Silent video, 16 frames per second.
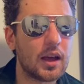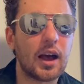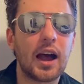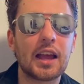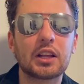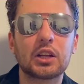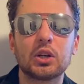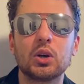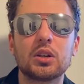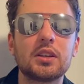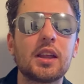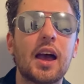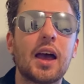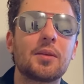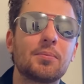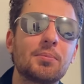I could
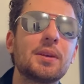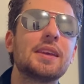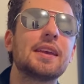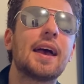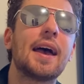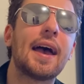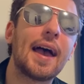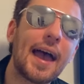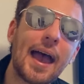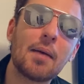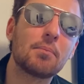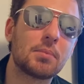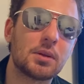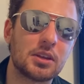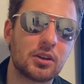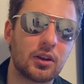not be
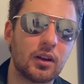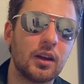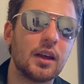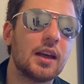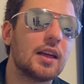happier